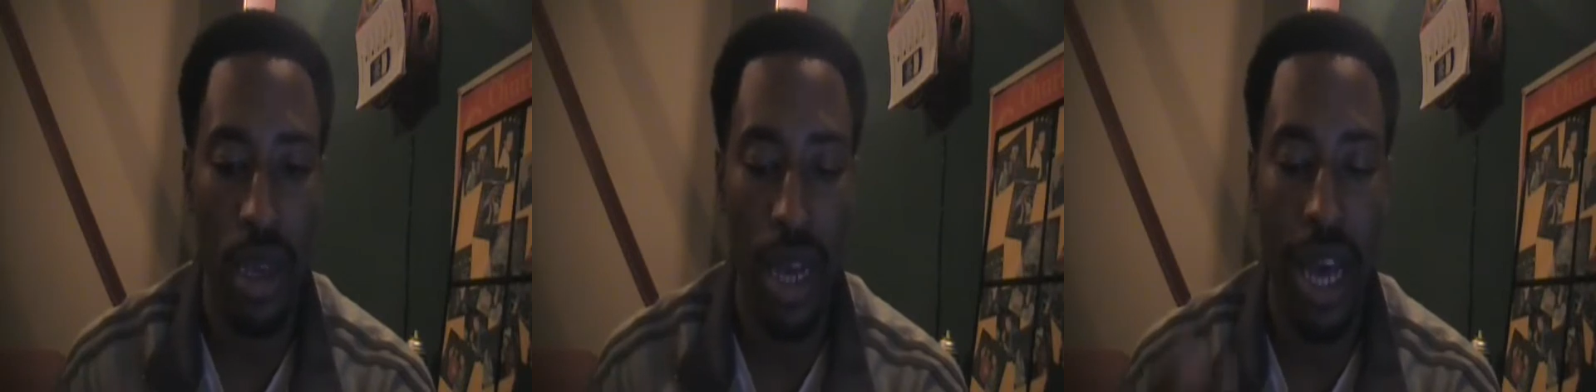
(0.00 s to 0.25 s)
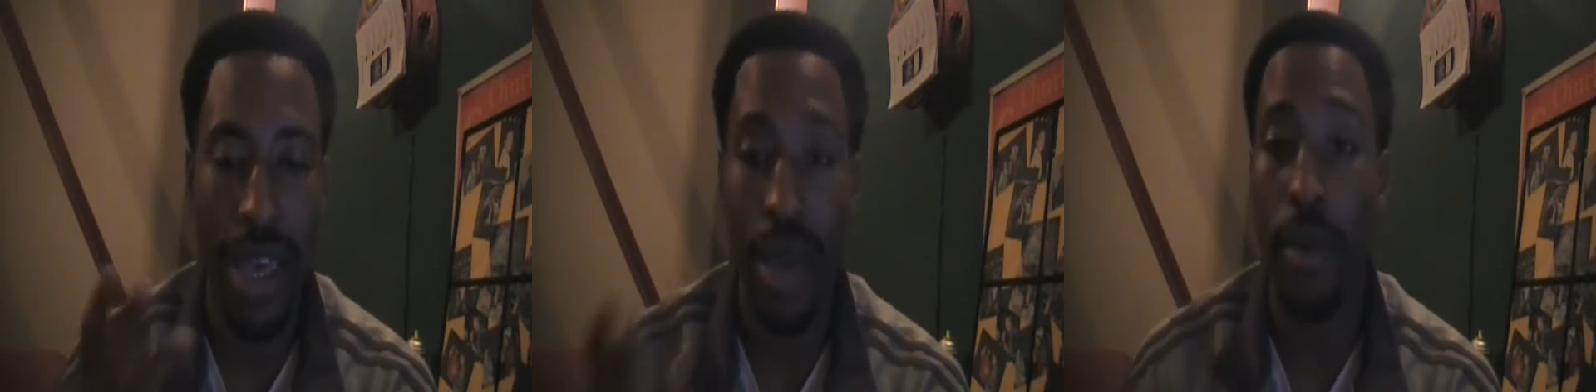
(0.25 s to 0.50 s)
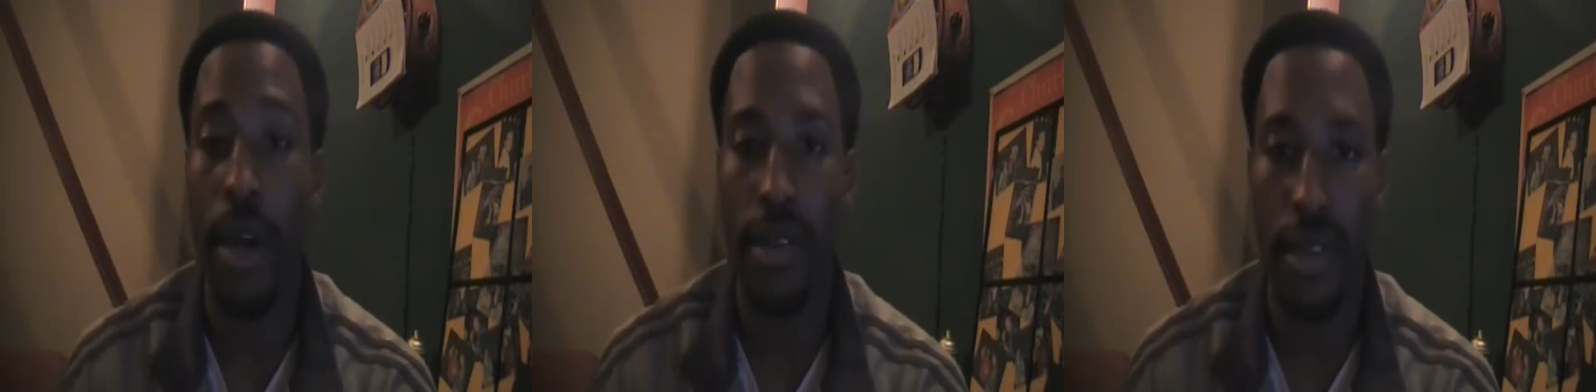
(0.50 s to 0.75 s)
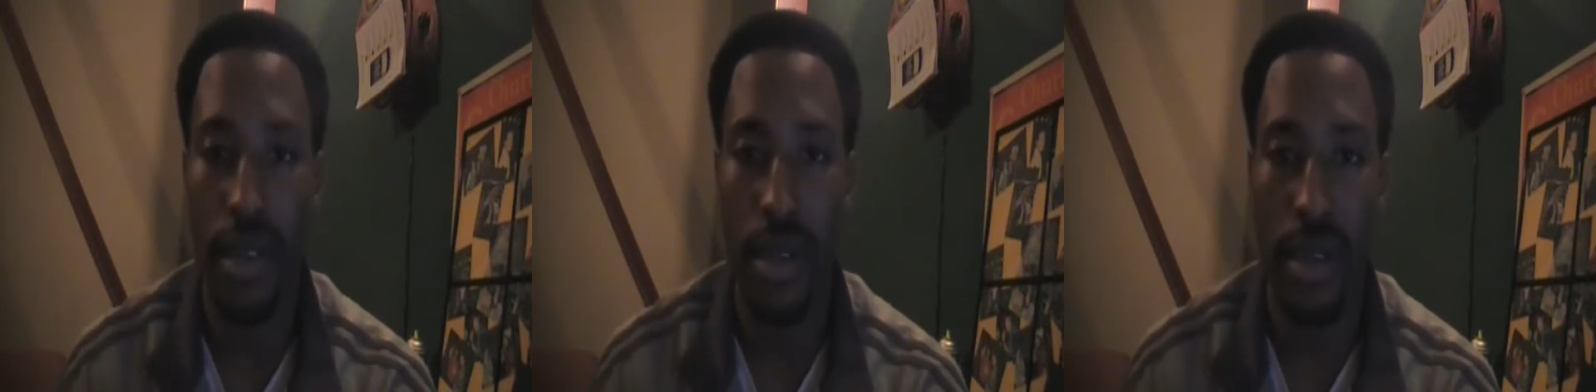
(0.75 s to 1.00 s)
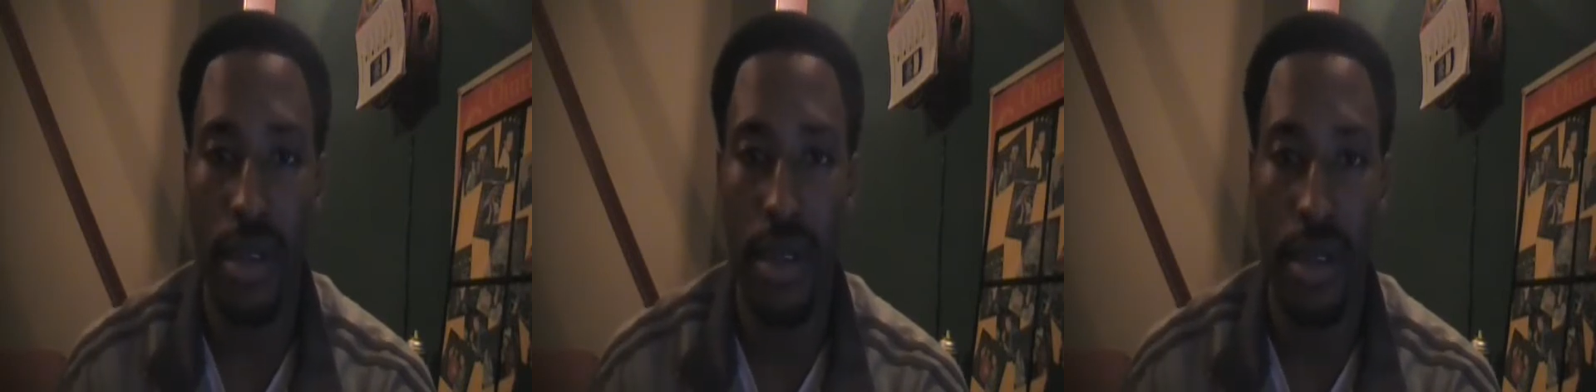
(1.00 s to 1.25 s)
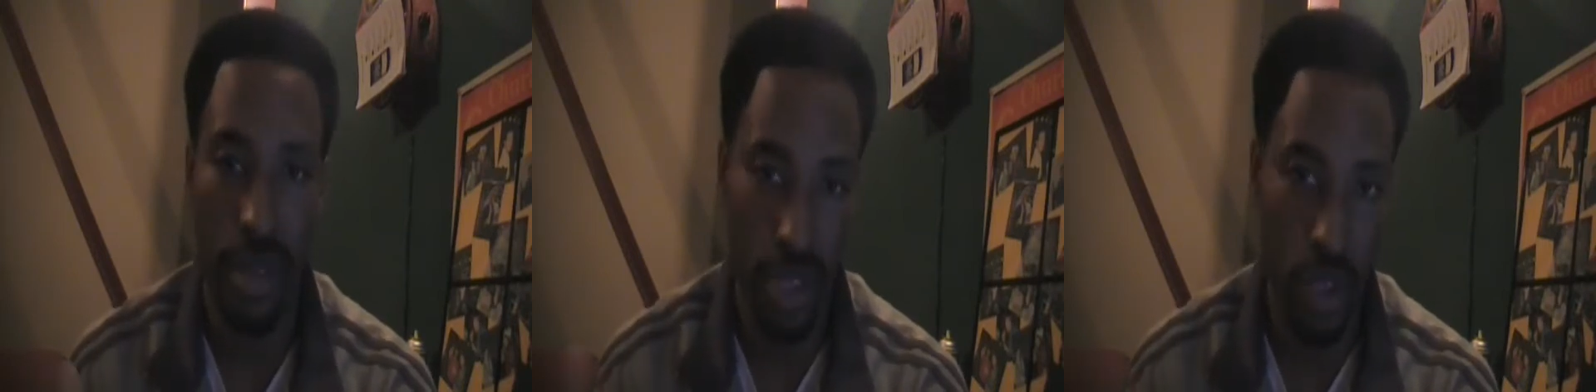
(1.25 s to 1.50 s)
Kanye West
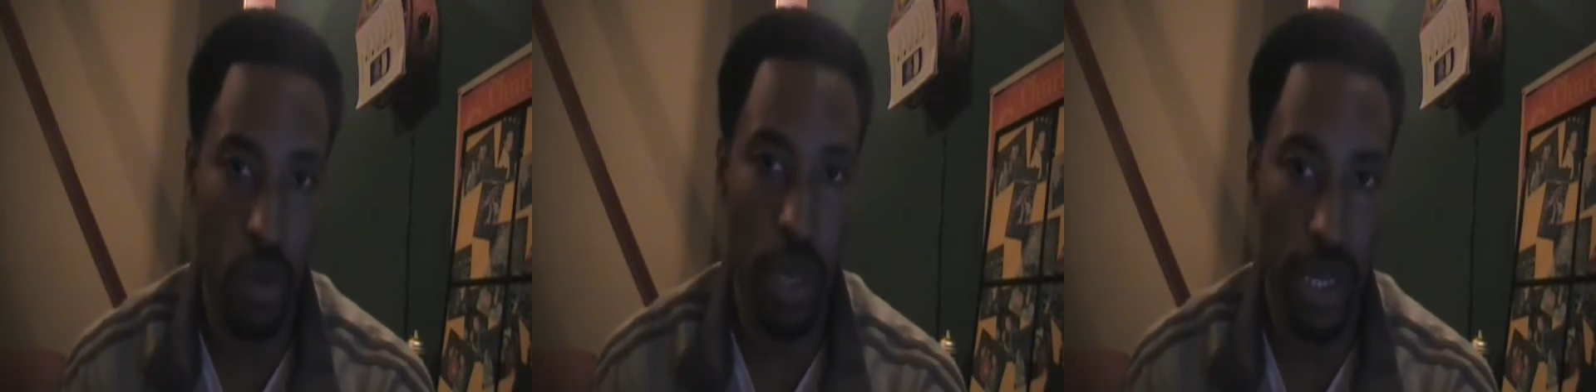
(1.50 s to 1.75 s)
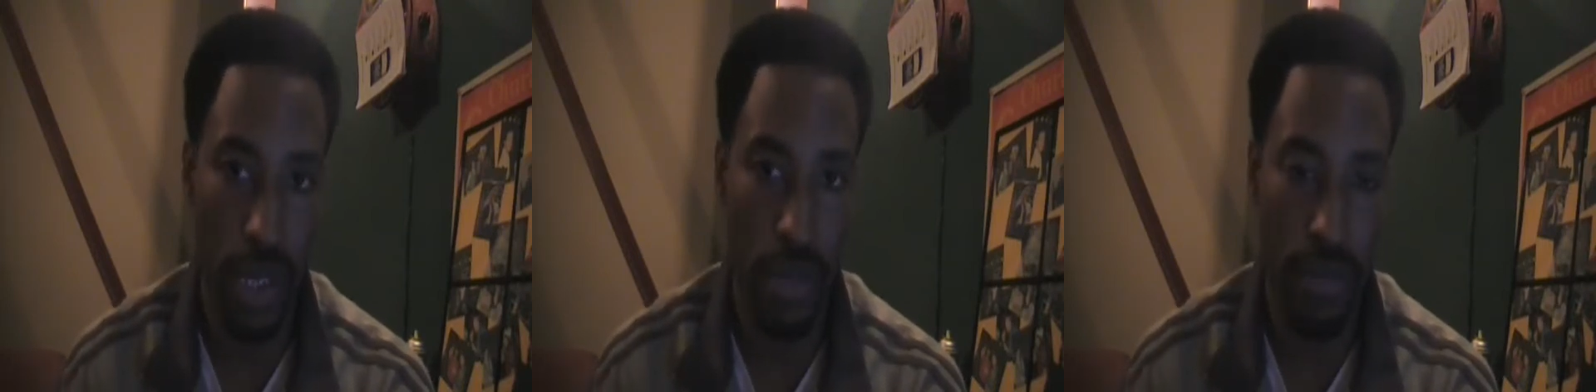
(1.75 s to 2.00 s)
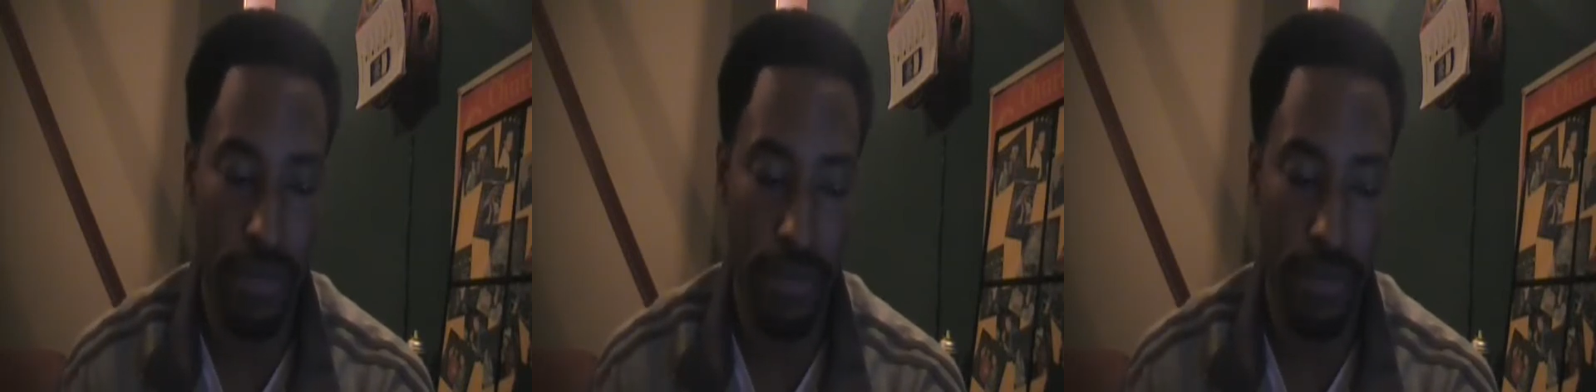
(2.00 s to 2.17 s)
situation.